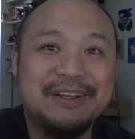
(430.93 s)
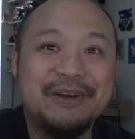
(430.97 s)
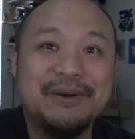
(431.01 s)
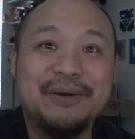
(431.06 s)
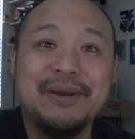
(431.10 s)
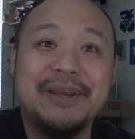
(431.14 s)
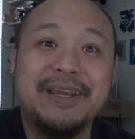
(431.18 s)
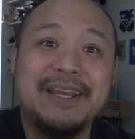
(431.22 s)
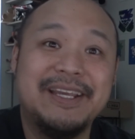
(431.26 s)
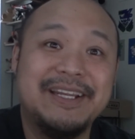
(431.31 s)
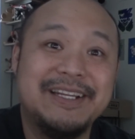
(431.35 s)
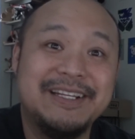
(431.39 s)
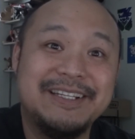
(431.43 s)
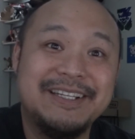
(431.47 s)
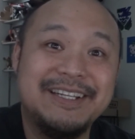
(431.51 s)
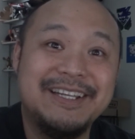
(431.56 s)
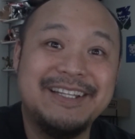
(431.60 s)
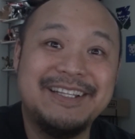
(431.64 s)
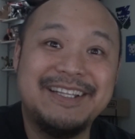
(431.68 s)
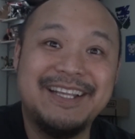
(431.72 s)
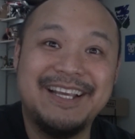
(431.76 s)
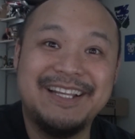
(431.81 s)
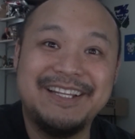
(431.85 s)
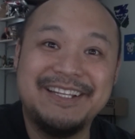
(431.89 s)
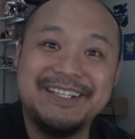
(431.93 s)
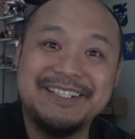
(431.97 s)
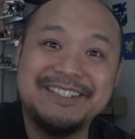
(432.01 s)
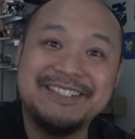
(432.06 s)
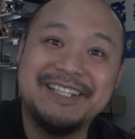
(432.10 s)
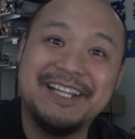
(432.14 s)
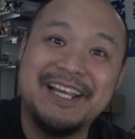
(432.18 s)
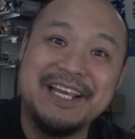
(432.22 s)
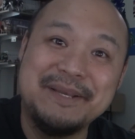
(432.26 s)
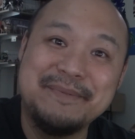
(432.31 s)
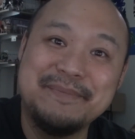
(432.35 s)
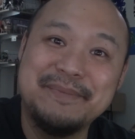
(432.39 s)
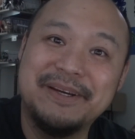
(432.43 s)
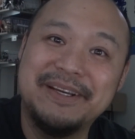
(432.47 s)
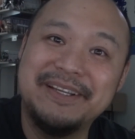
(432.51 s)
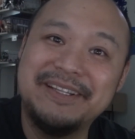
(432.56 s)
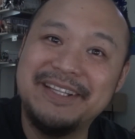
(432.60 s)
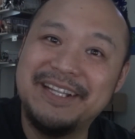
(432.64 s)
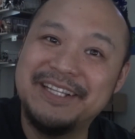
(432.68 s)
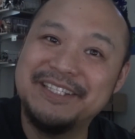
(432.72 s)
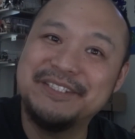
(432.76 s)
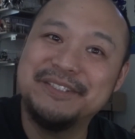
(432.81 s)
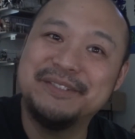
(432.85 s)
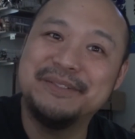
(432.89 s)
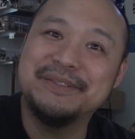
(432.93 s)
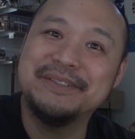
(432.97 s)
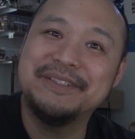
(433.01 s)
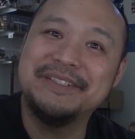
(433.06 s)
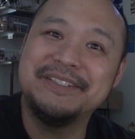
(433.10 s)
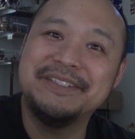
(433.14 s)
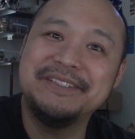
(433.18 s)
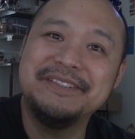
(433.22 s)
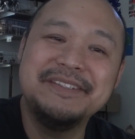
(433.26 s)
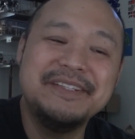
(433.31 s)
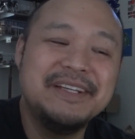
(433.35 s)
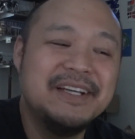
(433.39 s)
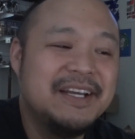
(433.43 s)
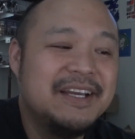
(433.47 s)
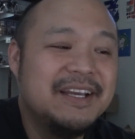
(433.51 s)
go ahead and hit that dislike button. That's cool too.